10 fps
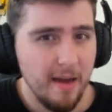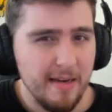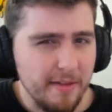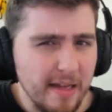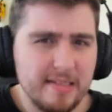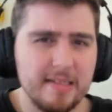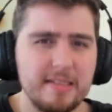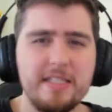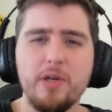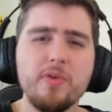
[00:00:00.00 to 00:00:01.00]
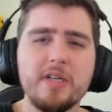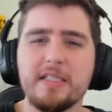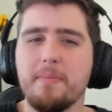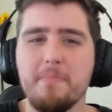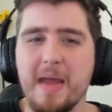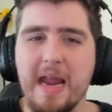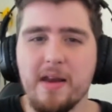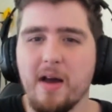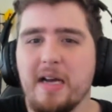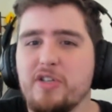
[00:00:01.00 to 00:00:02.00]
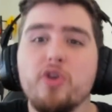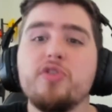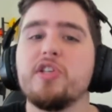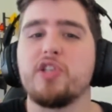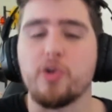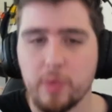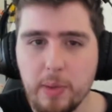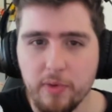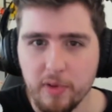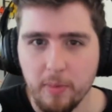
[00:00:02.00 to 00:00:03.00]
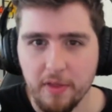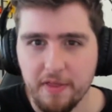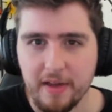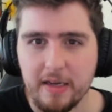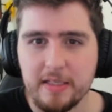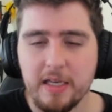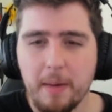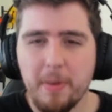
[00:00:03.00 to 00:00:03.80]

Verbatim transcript: Now, that still doesn't mean I don't disagree with them on things,